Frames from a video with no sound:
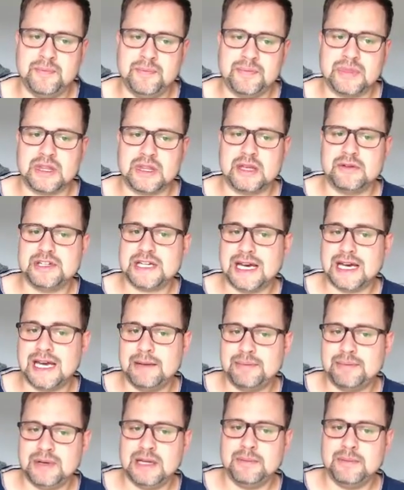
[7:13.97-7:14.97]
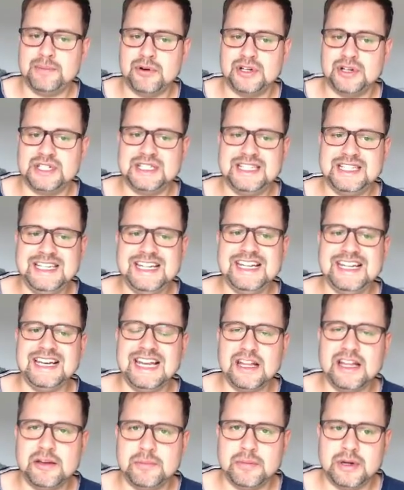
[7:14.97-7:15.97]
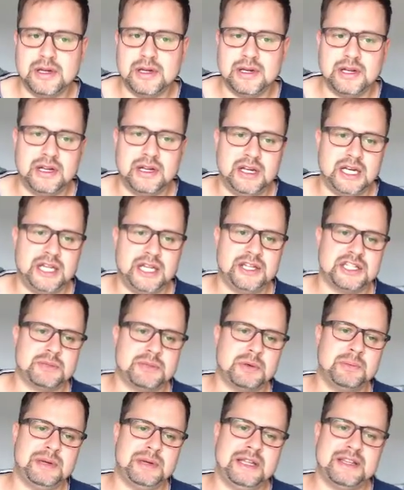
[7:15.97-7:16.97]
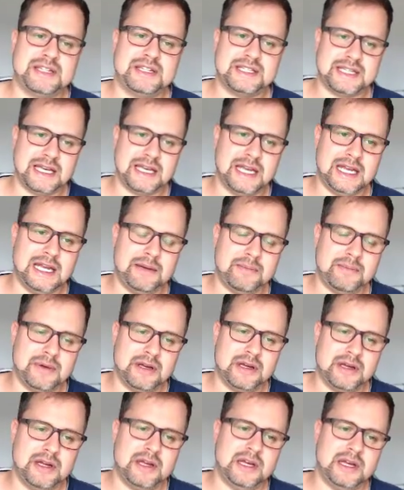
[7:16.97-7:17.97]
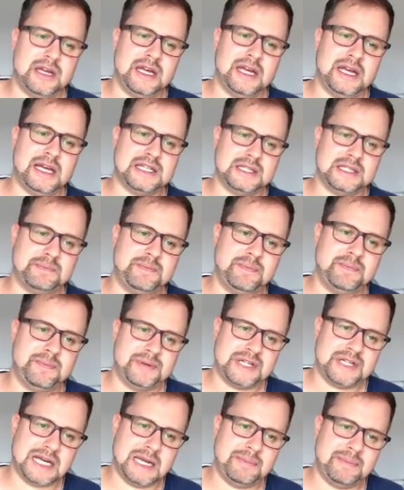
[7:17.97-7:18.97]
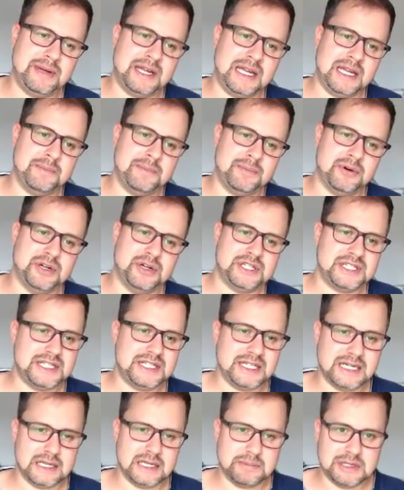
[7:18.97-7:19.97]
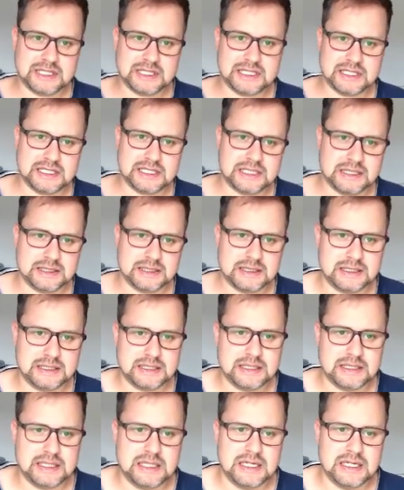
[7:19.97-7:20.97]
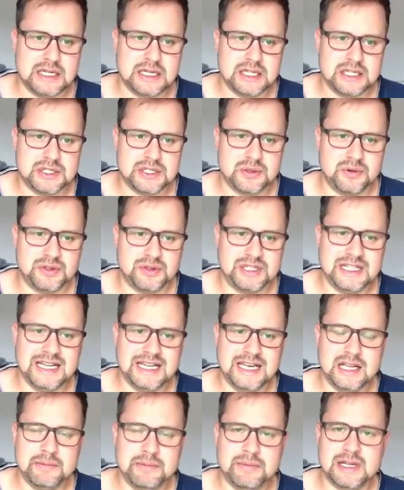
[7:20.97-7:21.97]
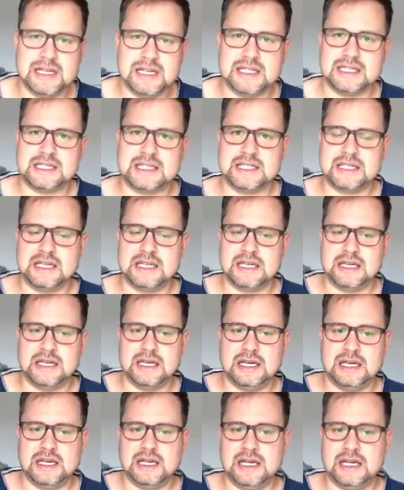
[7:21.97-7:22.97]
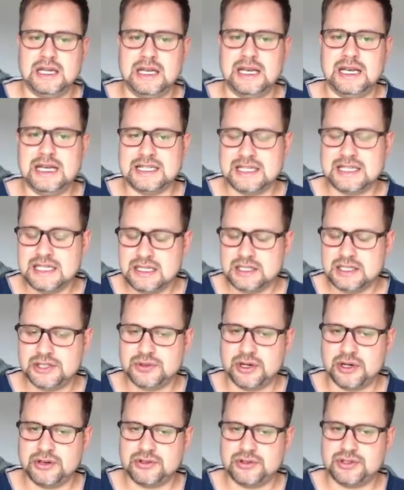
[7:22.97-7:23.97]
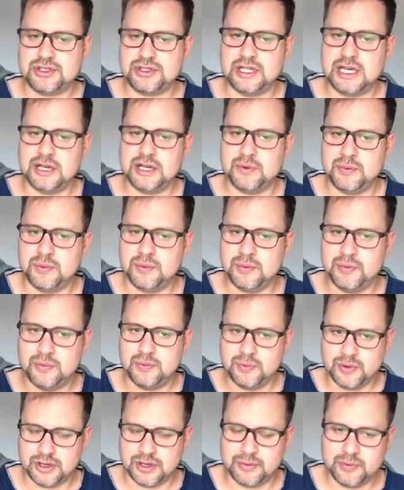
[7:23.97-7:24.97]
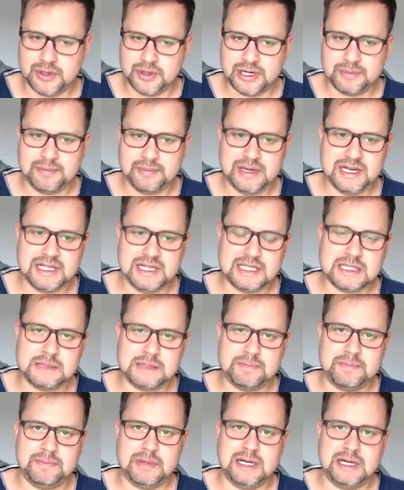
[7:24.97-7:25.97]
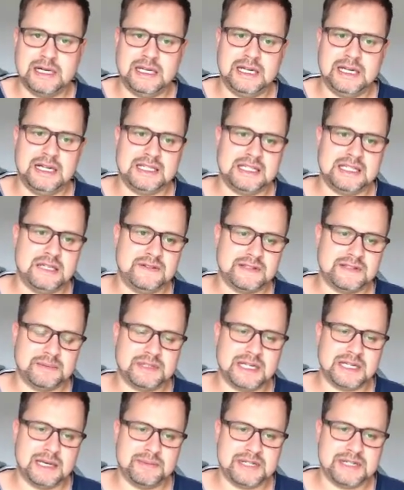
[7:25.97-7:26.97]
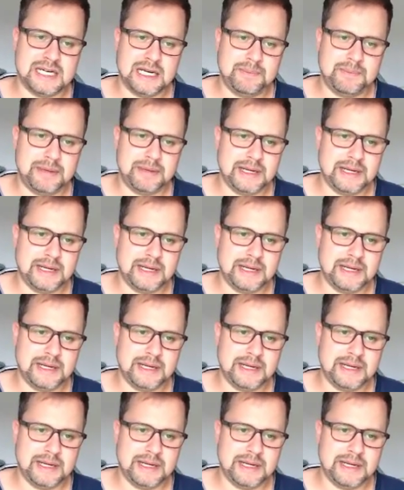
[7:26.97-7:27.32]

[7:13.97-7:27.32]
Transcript: type import delim, and this will be the same as typing import delimited. So delim is less easy to understand what it means, but it saves some time typing.